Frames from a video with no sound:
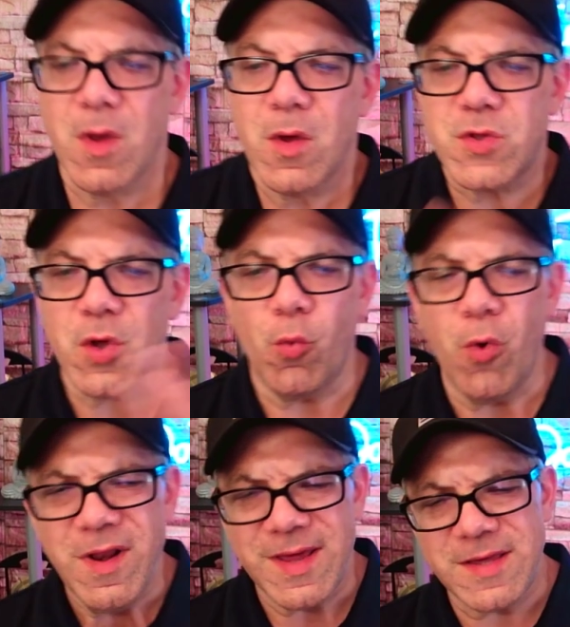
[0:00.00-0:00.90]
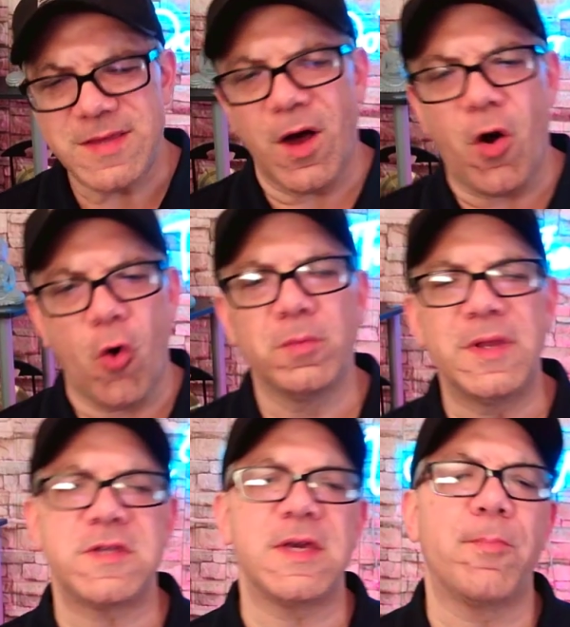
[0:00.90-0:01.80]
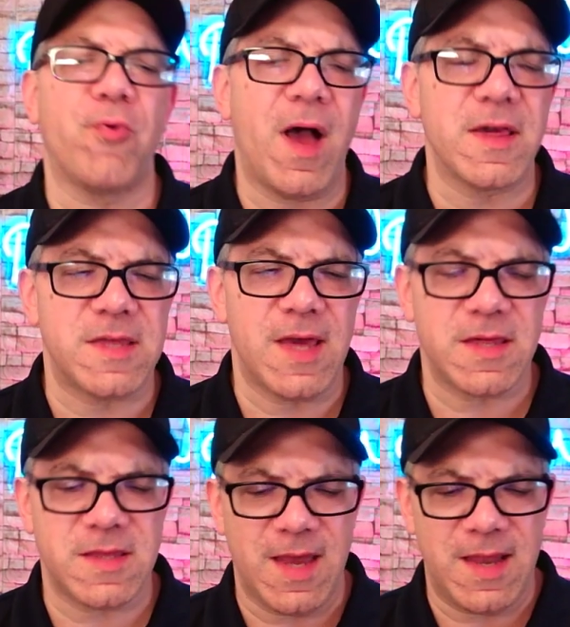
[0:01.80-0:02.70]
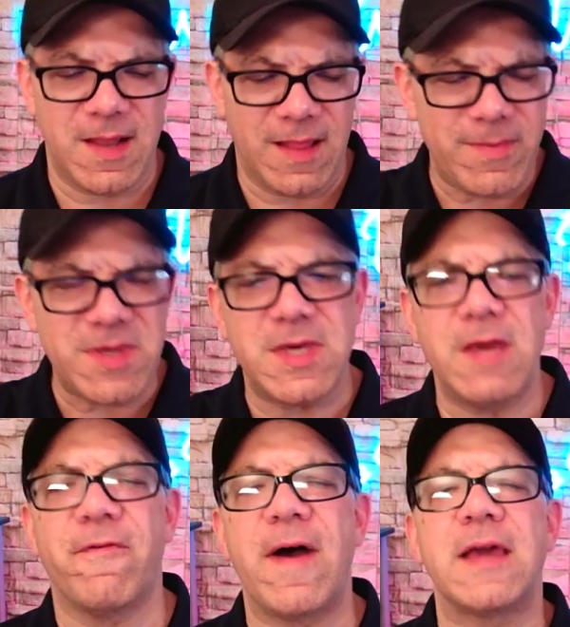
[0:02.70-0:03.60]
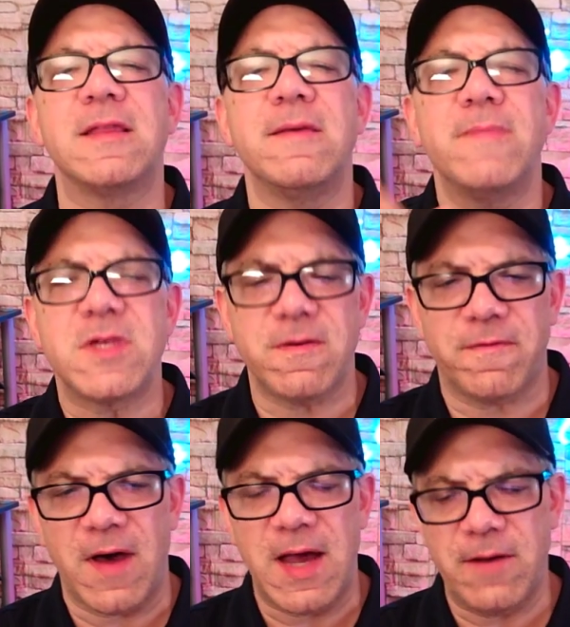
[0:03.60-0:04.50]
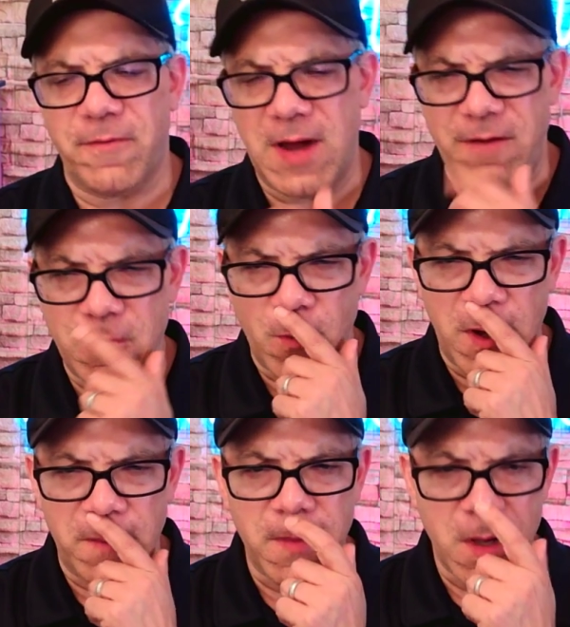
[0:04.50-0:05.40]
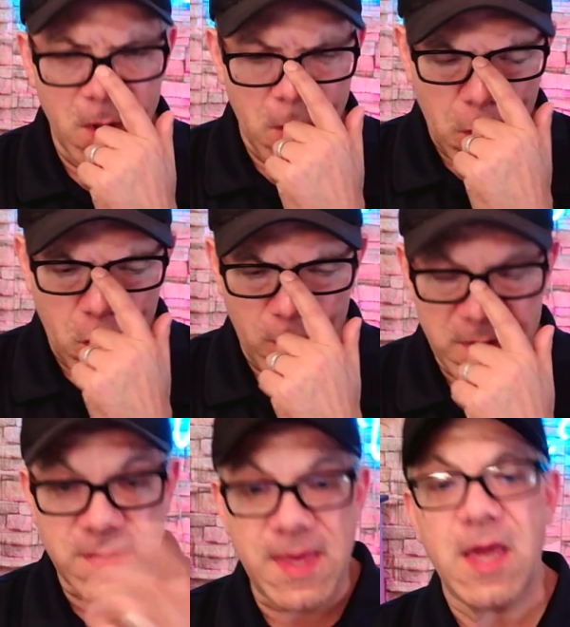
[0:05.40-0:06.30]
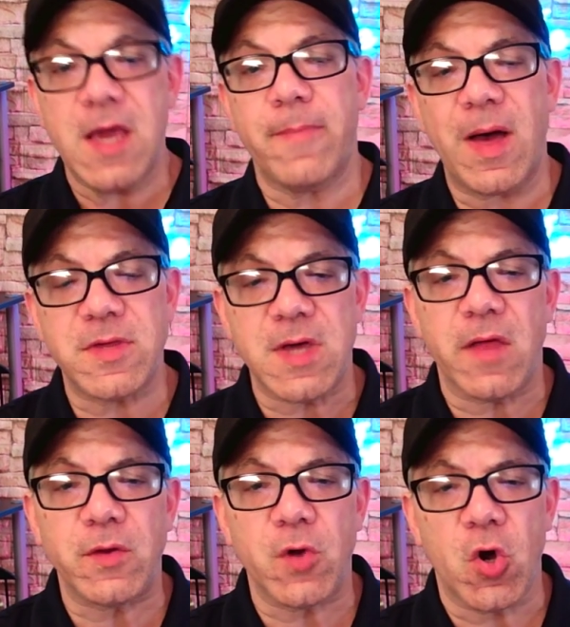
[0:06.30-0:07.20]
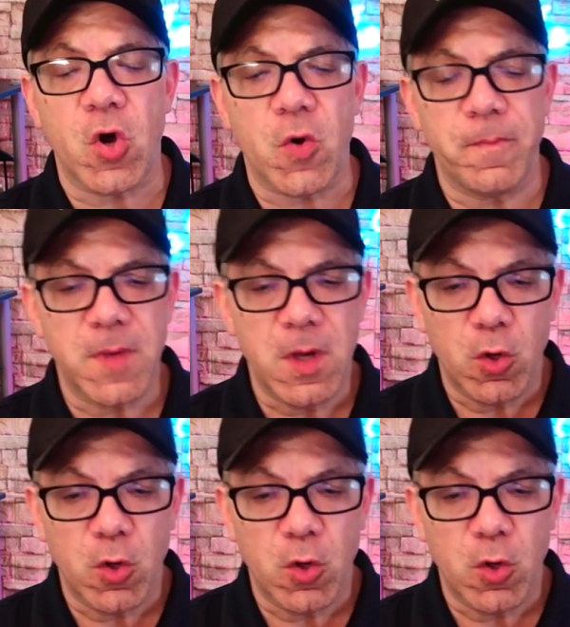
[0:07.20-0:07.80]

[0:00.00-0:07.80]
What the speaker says: So what is the home listing process? And let me see if I could demystify it for everyone who is thinking about selling their home.